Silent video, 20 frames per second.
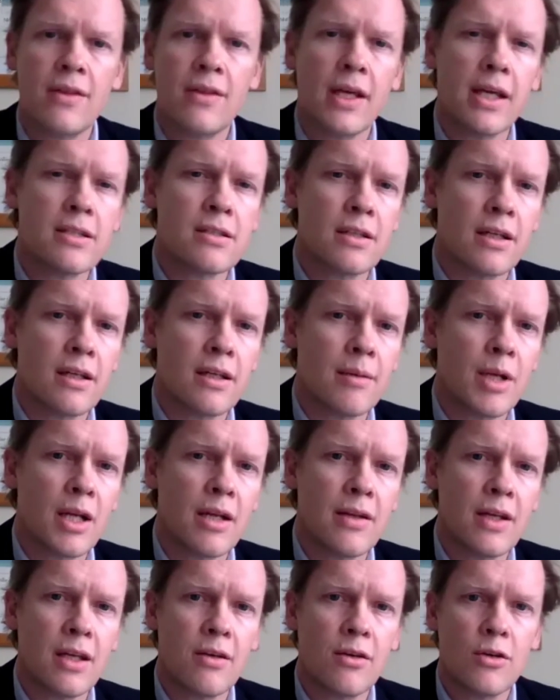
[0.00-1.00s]
thing, isn't it? I mean, I
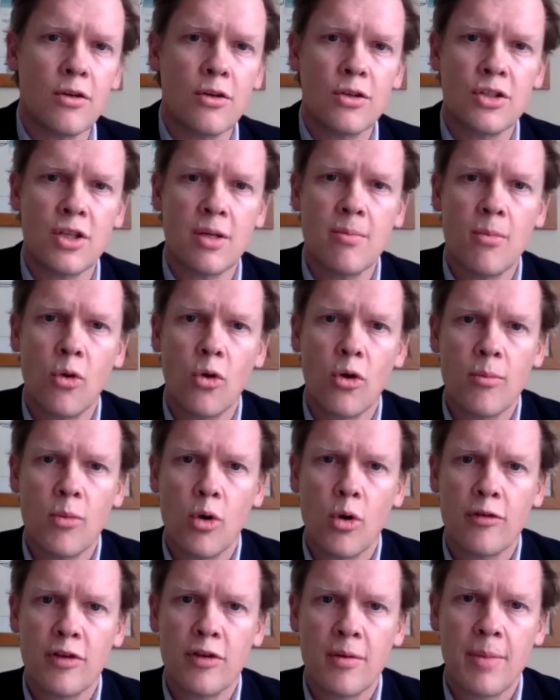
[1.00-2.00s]
think you see more and
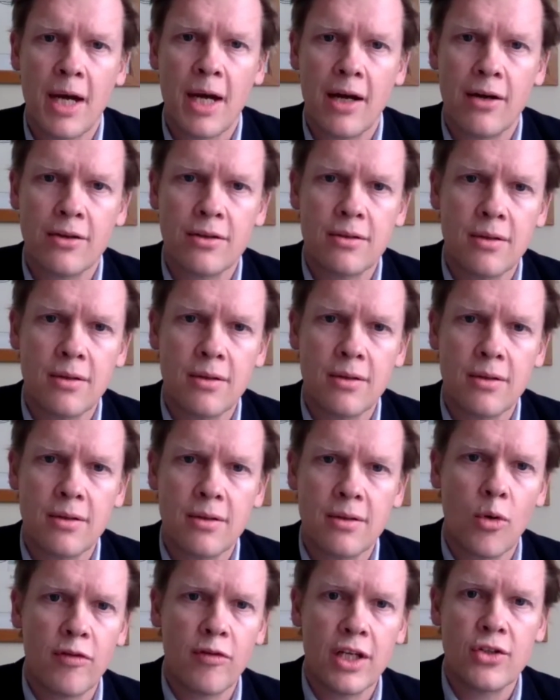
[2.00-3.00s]
more of it about.
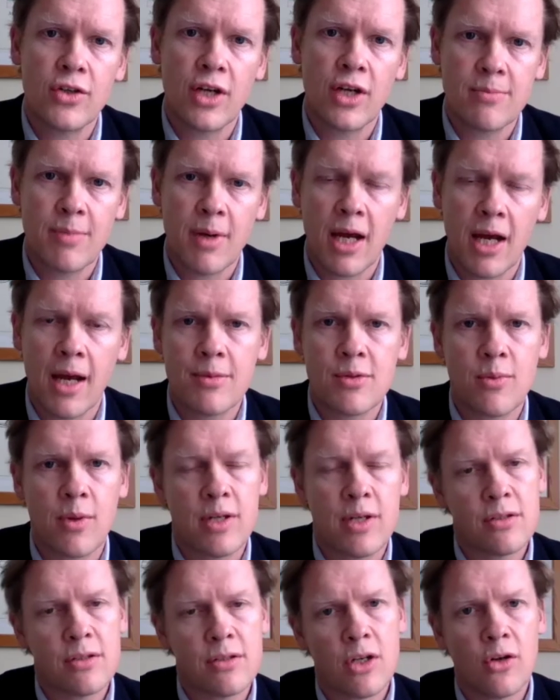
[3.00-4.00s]
More of an interest,
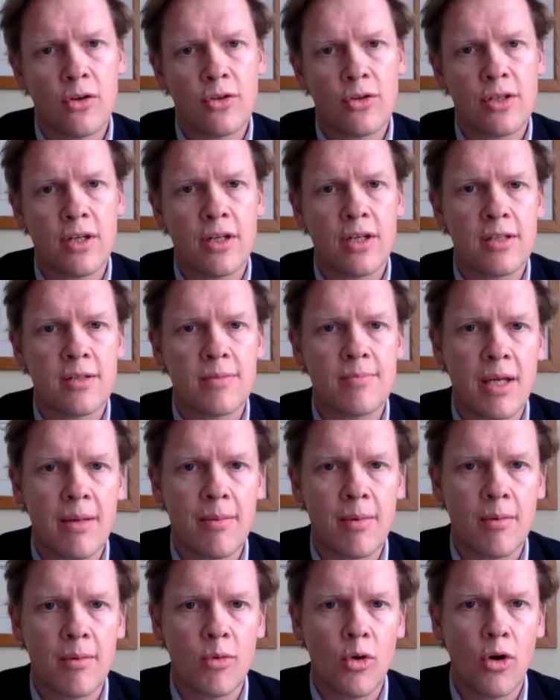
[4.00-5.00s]
perhaps. Whereas in the continent, it's
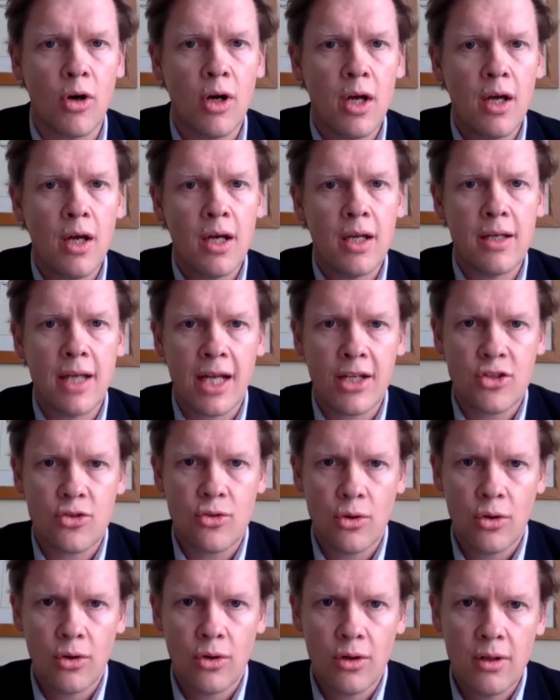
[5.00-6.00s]
maybe a more
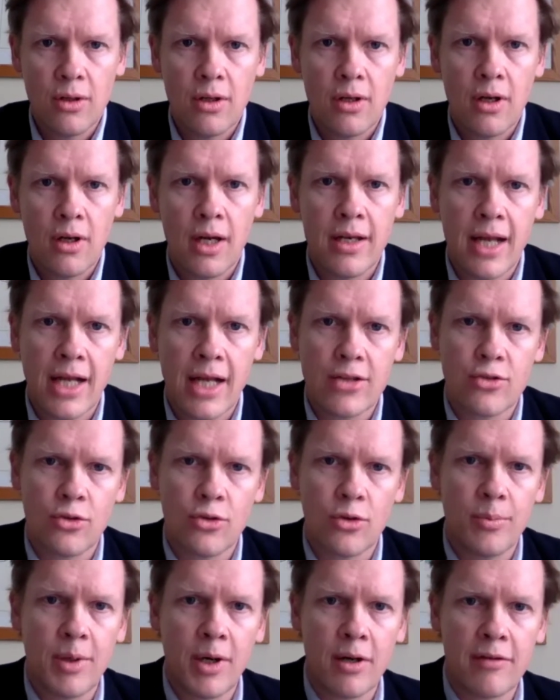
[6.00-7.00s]
natural
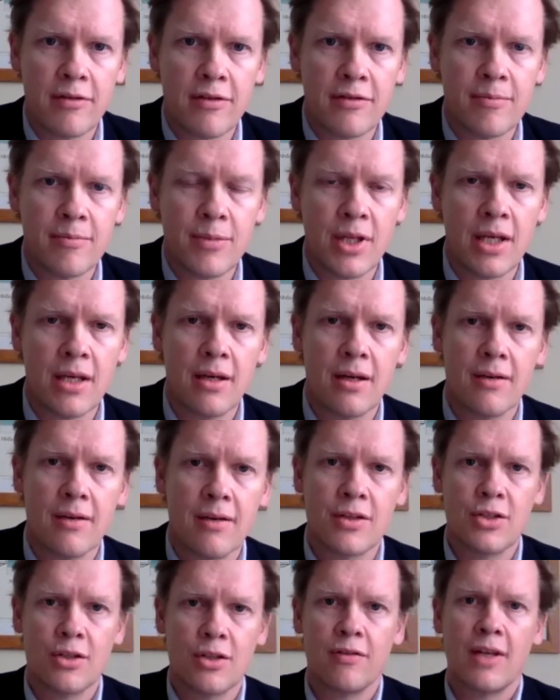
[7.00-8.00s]
part of the
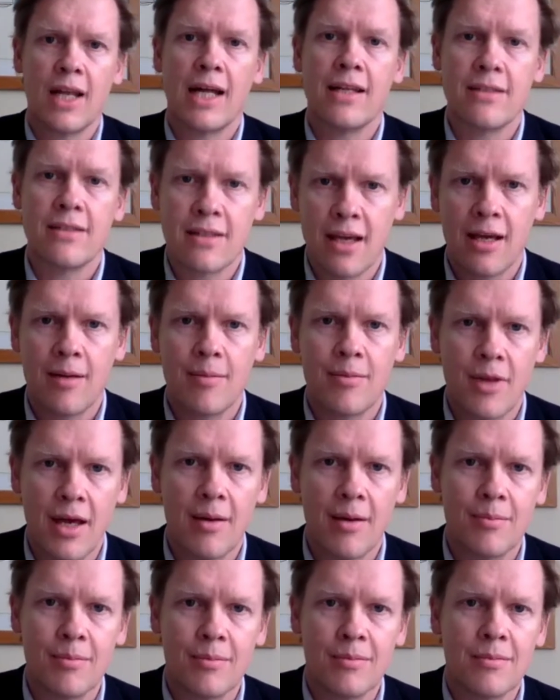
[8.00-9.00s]
sort of landscape
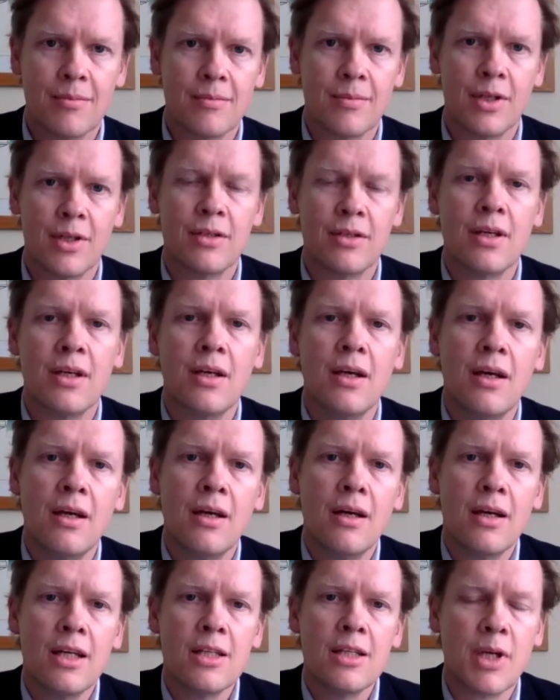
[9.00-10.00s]
there. But
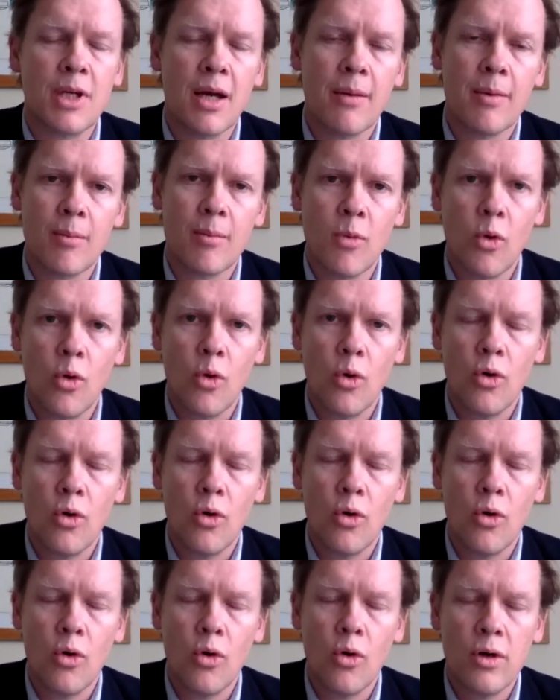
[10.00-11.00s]
it's becoming more.
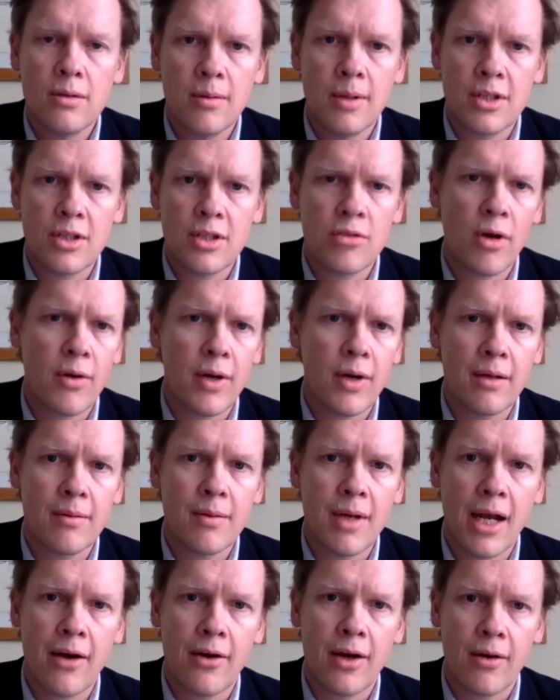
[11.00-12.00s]
It's a
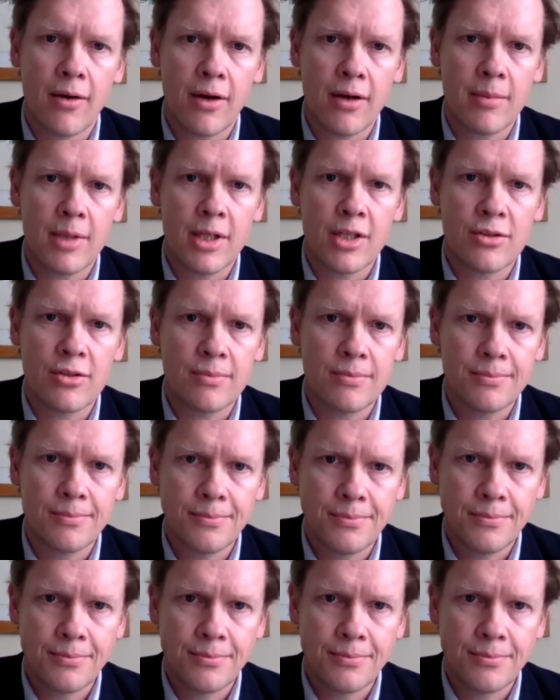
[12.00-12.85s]
growing area, I'd imagine.